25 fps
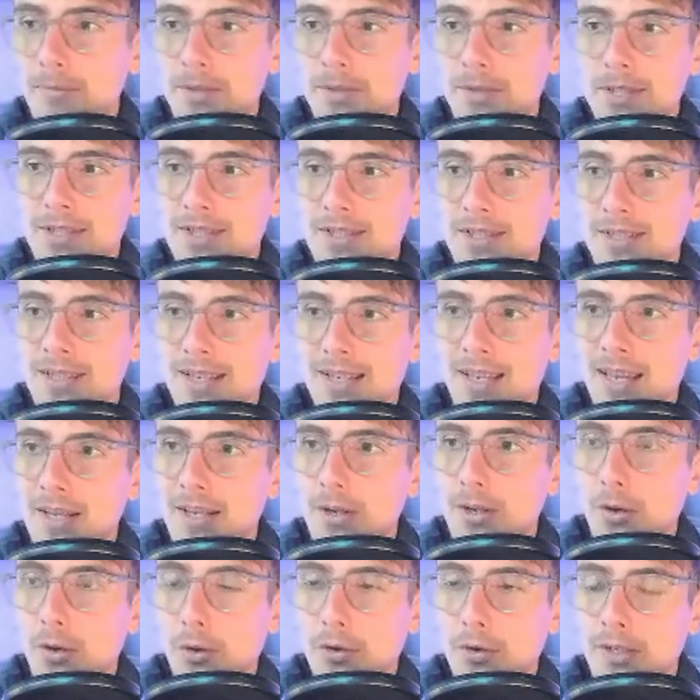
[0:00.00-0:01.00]
can just get
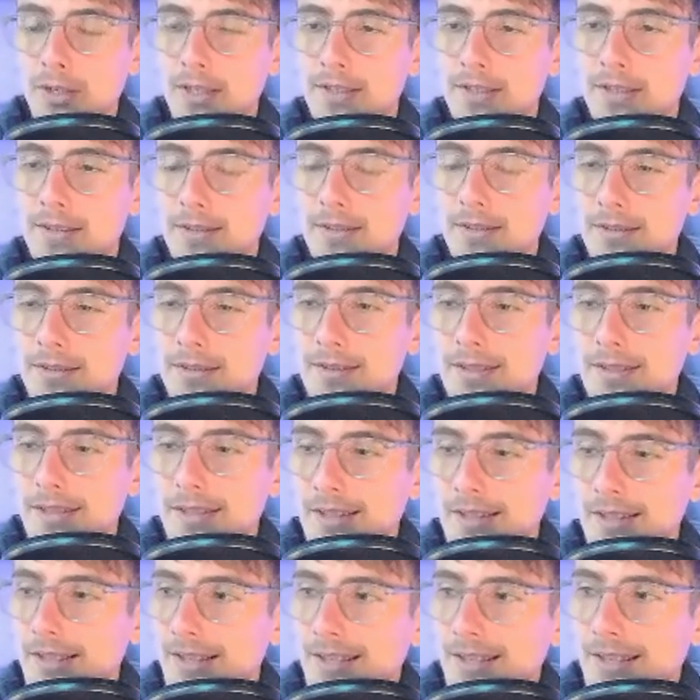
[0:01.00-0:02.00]
caught in
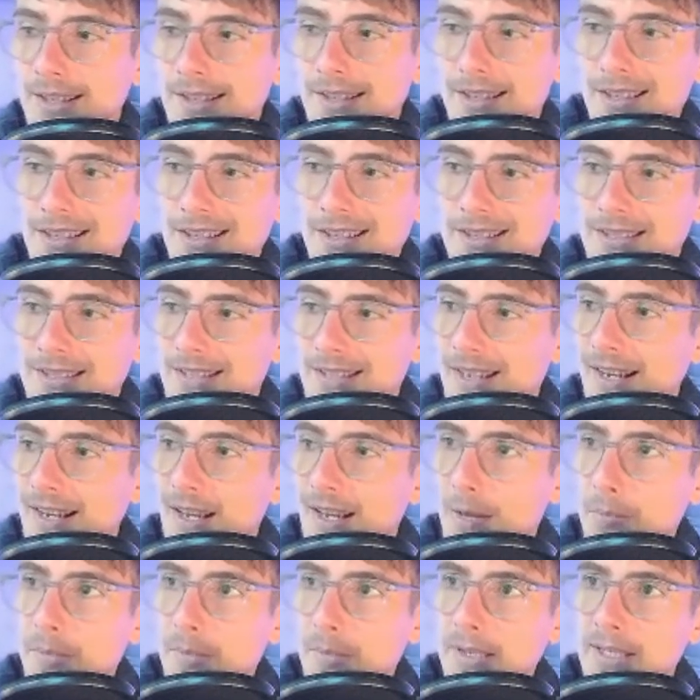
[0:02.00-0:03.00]
saying how
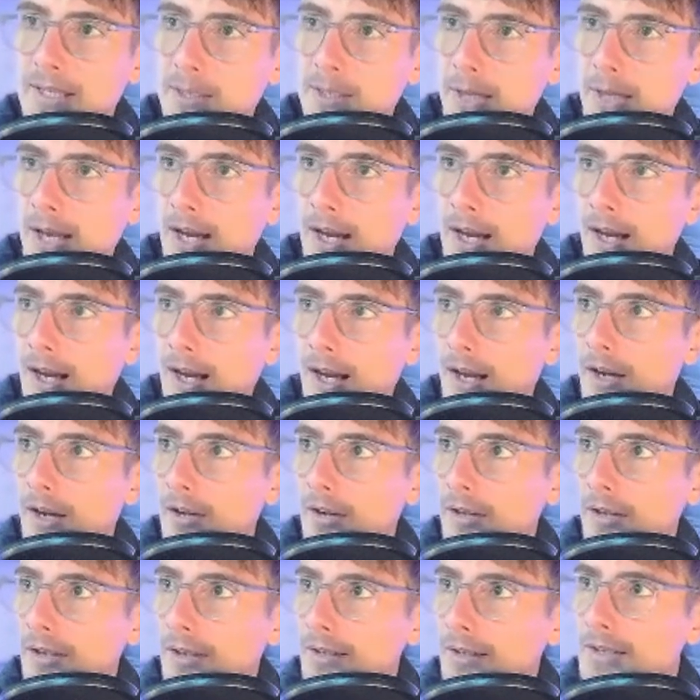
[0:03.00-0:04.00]
busy we are,
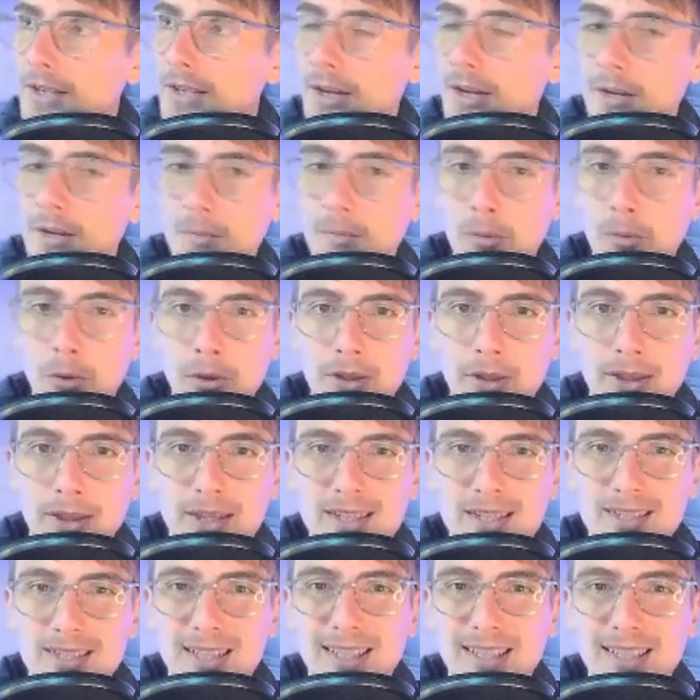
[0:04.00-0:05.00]
and it's kind of more,
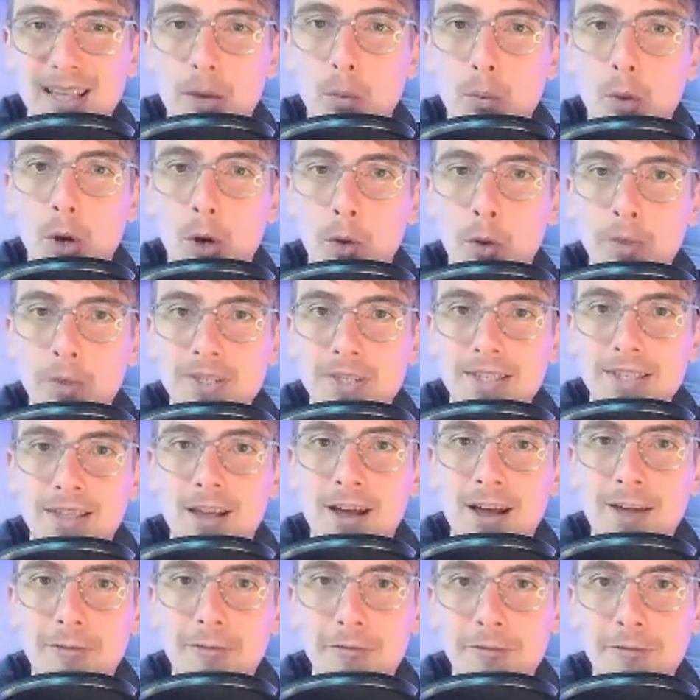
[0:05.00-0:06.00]
it's like that woe is
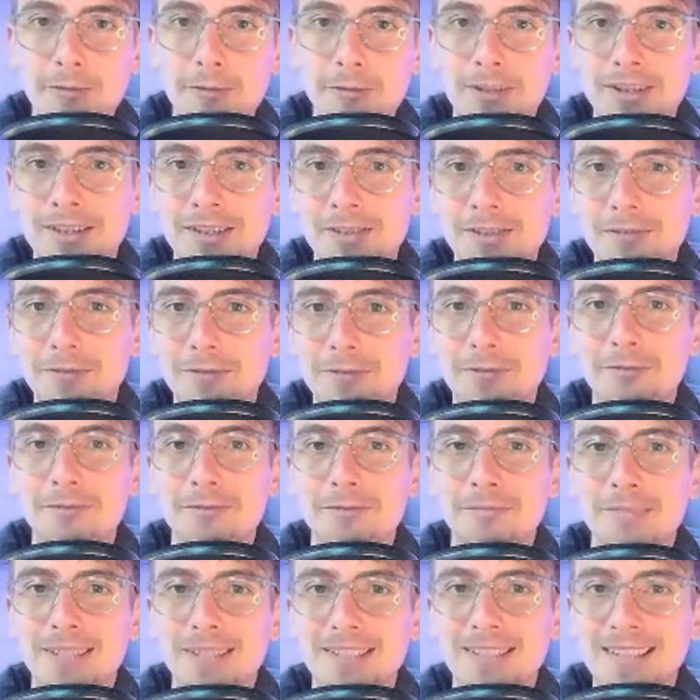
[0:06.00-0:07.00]
life kind of
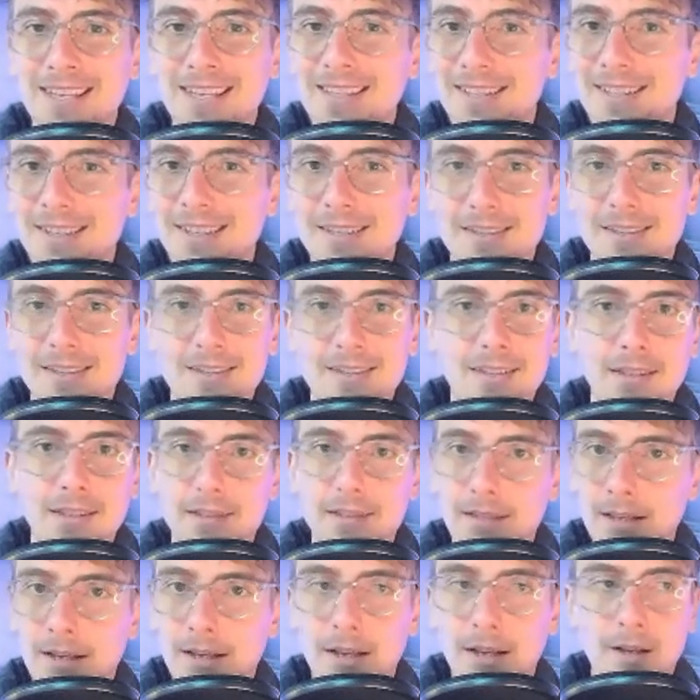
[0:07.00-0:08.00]
mentality. And it's like,
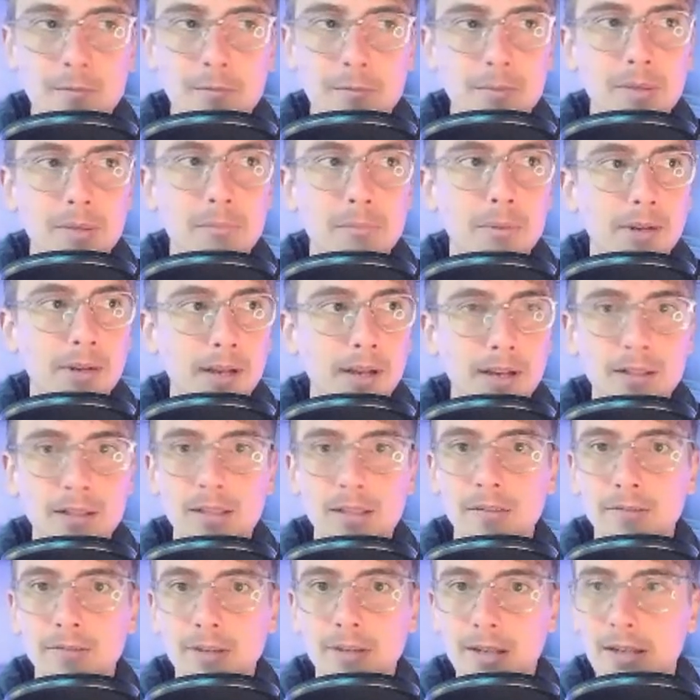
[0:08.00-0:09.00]
no, I've been
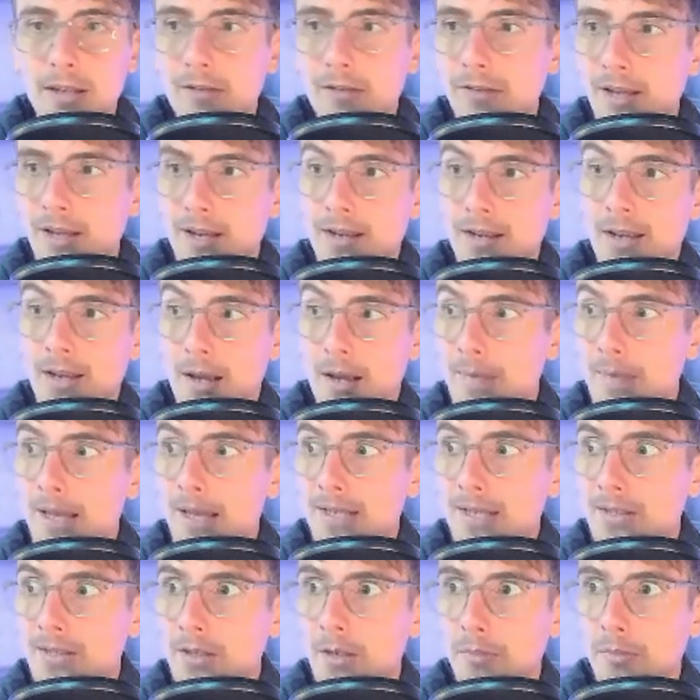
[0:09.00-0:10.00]
productive. Like, I've had
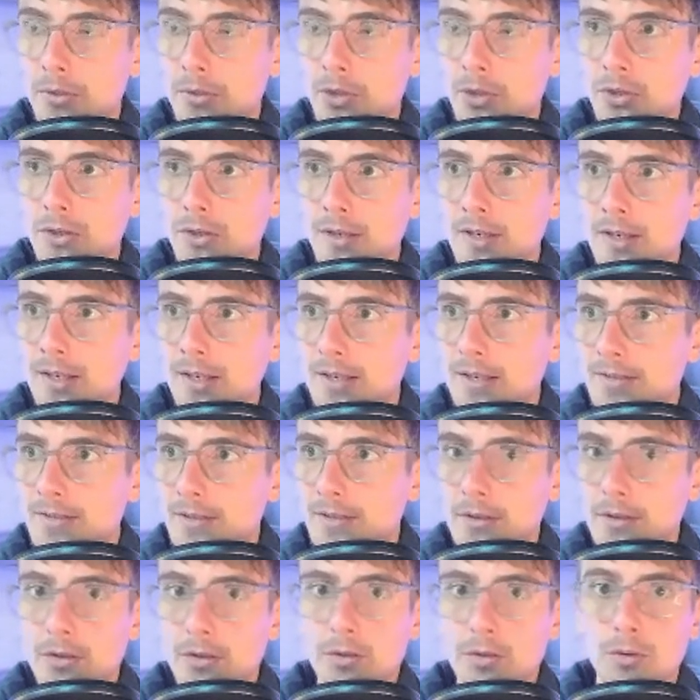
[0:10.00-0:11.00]
amazing opportunities to
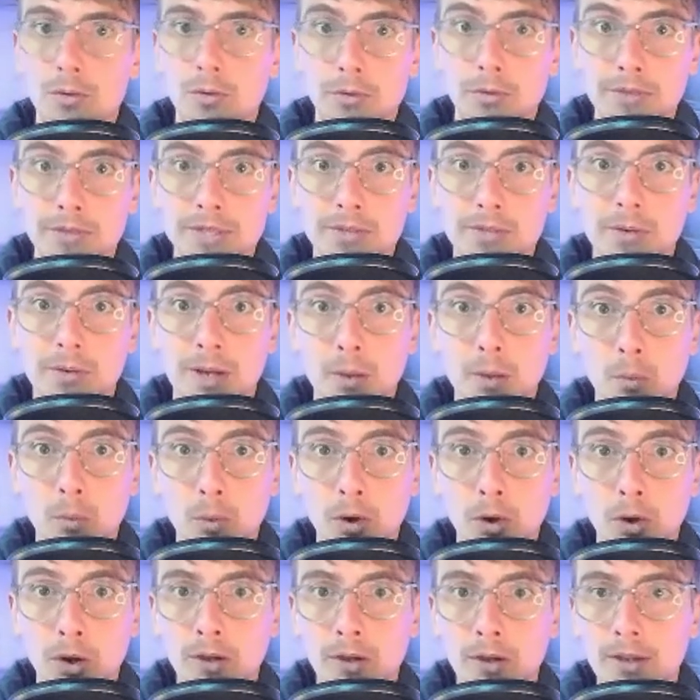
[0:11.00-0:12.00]
do all this great
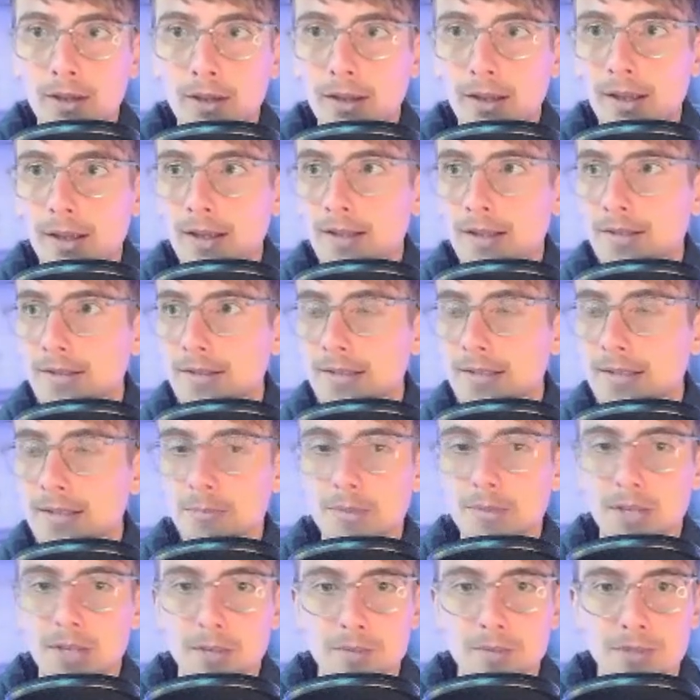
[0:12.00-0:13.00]
work, and
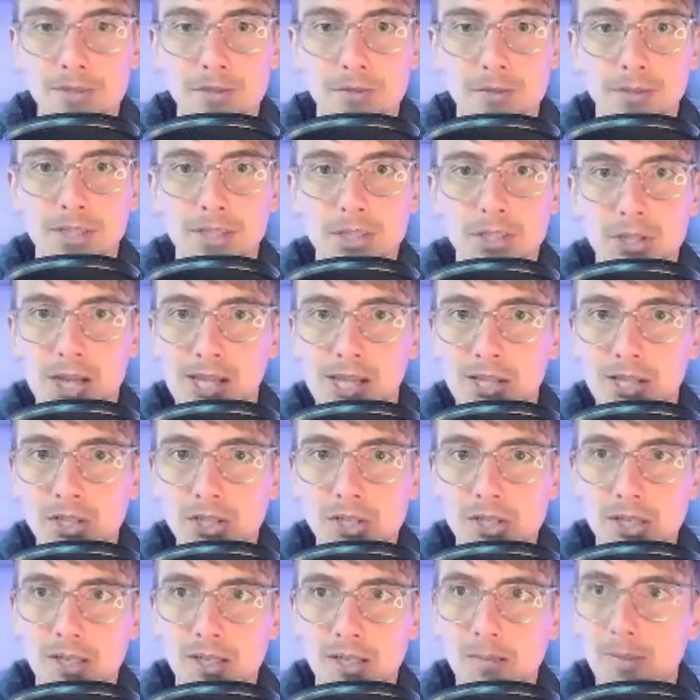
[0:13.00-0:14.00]
sometimes it's really
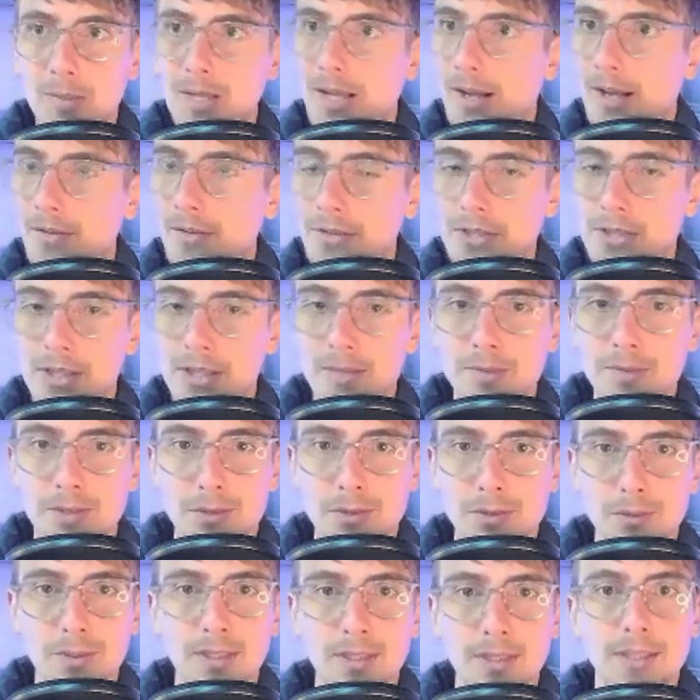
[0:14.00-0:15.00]
challenging, but other times
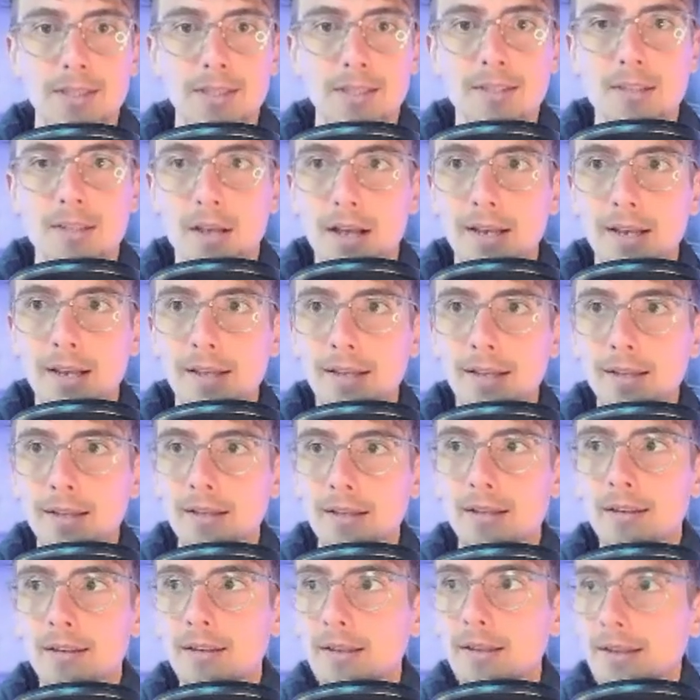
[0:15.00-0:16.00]
it's really exciting,
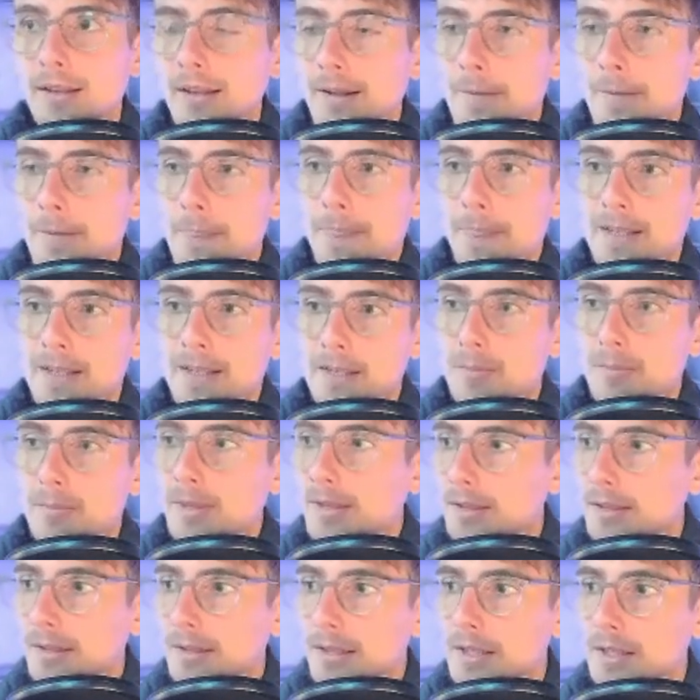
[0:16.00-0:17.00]
and it's
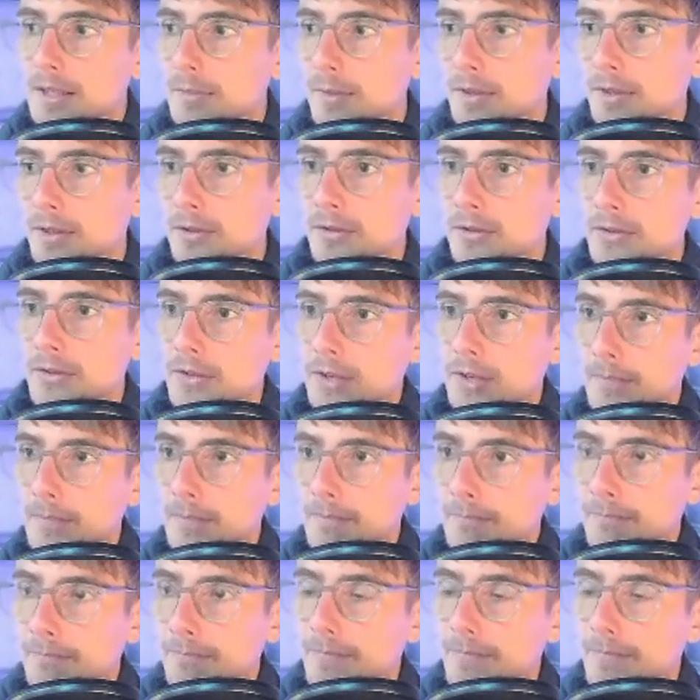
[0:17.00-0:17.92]
been a good time.